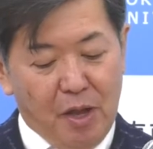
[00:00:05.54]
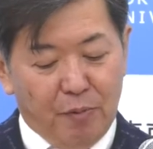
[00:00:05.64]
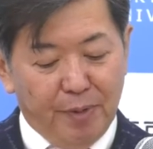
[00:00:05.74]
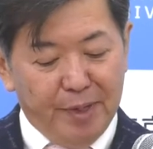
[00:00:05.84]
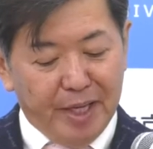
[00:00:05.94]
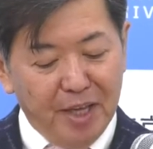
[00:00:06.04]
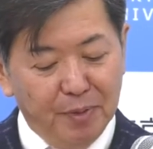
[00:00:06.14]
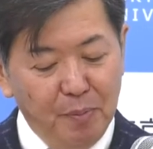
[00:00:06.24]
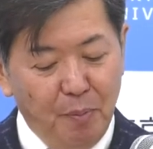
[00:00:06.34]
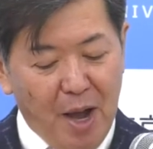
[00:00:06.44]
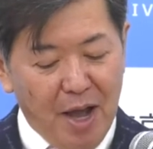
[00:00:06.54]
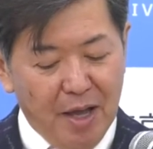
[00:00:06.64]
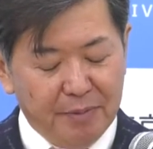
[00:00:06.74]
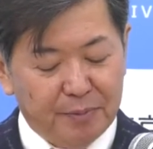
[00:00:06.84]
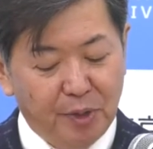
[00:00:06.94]
will be given
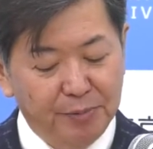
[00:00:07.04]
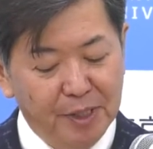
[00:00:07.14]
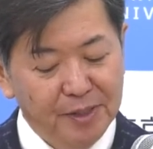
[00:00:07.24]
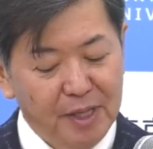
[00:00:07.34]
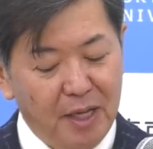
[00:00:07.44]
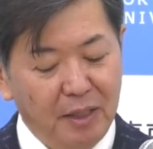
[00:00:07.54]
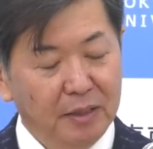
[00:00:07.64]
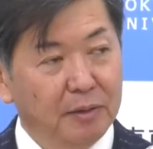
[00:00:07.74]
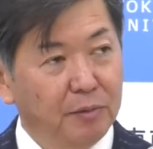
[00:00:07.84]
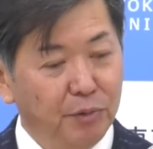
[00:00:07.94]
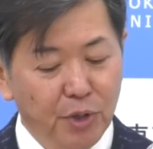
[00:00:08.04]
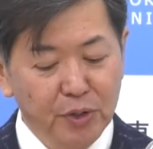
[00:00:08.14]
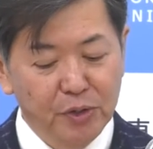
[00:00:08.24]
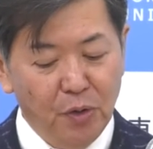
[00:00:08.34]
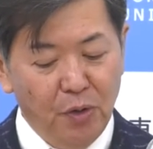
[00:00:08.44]
by Professor
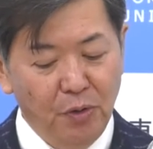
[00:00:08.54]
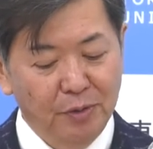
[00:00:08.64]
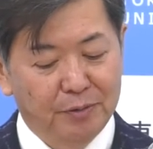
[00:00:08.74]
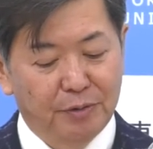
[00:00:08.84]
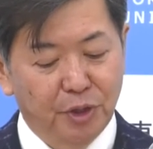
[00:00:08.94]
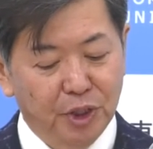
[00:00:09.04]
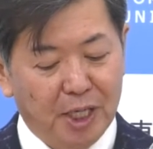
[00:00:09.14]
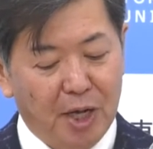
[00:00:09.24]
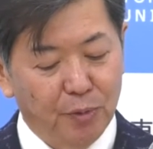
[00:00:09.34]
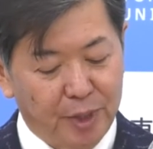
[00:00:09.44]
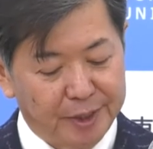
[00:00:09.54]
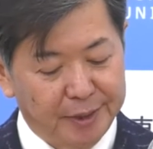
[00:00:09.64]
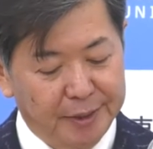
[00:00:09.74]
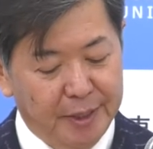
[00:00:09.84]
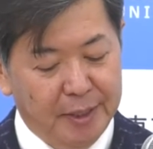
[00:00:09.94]
Ryuzo Furukawa.
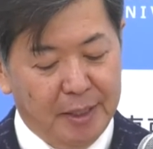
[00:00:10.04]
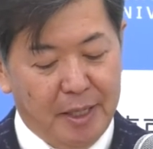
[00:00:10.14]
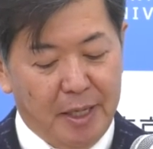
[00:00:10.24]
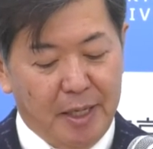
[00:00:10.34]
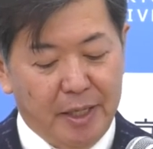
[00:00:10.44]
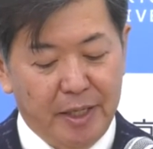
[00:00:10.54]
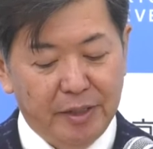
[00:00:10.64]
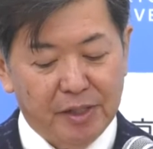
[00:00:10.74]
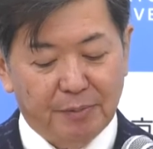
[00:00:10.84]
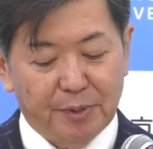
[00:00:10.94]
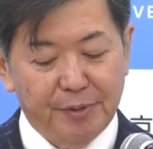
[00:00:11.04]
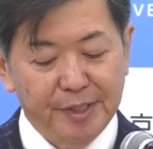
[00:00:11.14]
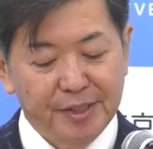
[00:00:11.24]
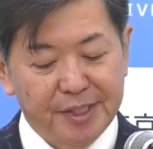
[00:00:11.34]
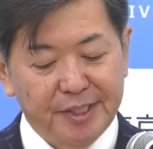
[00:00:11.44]
He is a
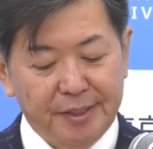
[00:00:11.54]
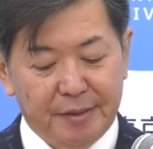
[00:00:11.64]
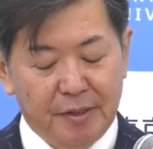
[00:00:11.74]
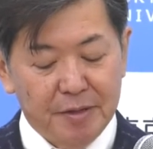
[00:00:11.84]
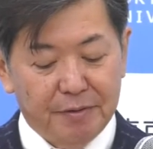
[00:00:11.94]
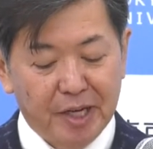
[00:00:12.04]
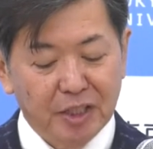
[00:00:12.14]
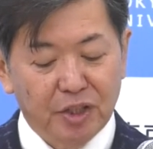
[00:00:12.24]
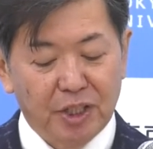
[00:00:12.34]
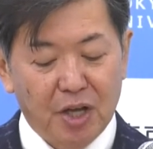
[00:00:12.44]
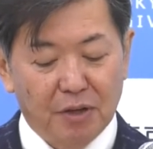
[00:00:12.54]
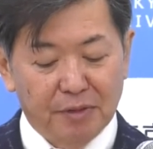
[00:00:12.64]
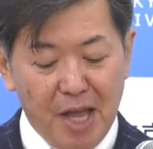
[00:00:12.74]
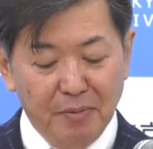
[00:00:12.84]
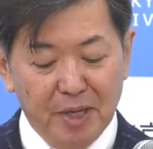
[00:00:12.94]
professor, Faculty of
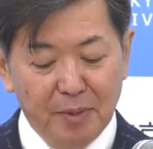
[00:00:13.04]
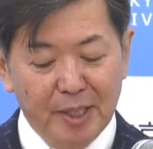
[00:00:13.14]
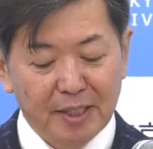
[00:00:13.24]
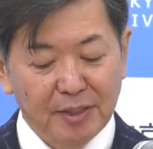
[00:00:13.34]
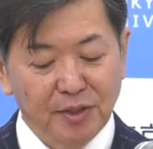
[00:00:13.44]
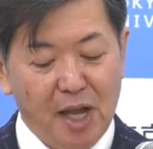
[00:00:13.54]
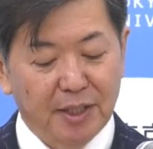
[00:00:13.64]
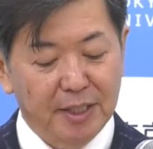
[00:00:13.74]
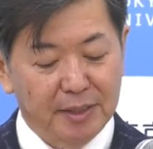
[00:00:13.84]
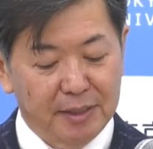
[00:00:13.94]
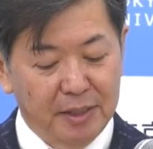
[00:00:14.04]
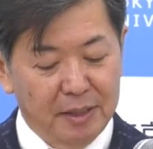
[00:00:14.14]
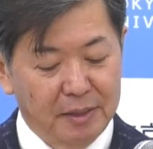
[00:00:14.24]
Environmental Studies.